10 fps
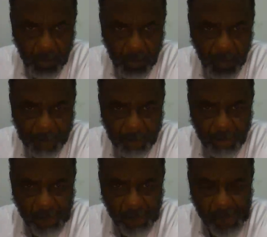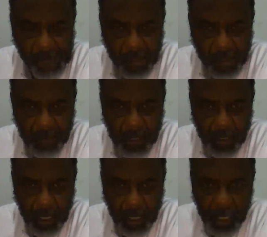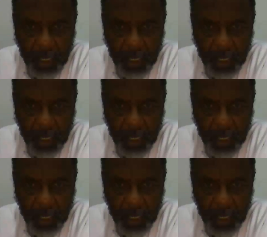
the son of Machir, uh -huh.